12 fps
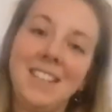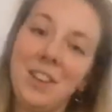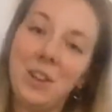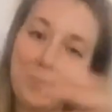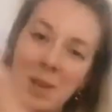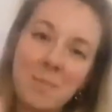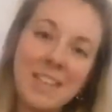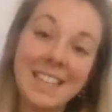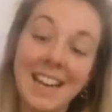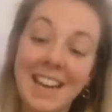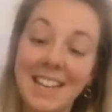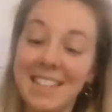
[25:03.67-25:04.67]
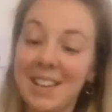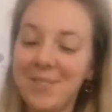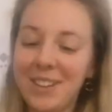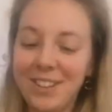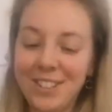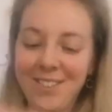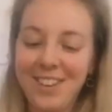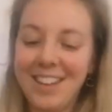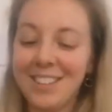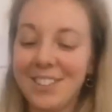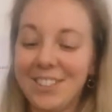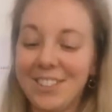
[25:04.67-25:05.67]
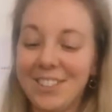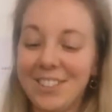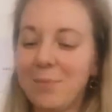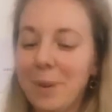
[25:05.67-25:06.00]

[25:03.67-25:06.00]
You could be a bit tidier when you're doing it yourself,